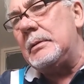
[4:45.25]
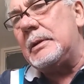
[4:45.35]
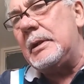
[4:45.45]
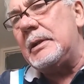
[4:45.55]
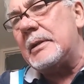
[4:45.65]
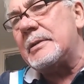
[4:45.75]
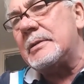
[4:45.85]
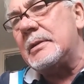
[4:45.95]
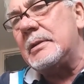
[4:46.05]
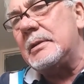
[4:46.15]
Okay, now
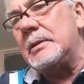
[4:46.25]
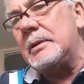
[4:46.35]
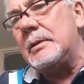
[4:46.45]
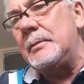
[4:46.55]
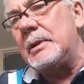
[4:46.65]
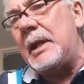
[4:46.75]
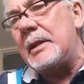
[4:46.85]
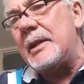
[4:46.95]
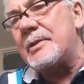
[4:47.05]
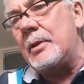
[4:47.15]
we're
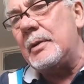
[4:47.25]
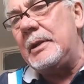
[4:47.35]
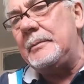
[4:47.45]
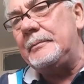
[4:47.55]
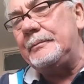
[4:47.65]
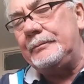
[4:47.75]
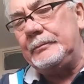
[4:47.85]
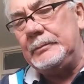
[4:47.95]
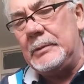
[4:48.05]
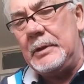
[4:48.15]
getting there slowly.
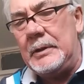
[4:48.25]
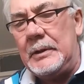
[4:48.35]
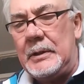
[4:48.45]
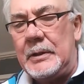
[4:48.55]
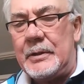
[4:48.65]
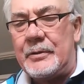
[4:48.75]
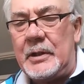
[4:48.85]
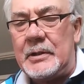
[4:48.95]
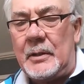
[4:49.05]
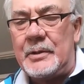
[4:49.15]

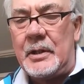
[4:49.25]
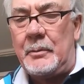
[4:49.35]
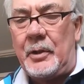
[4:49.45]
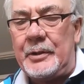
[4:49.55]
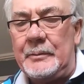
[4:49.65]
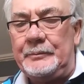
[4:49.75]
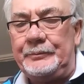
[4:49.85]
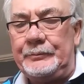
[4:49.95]
Straight down to the bottom.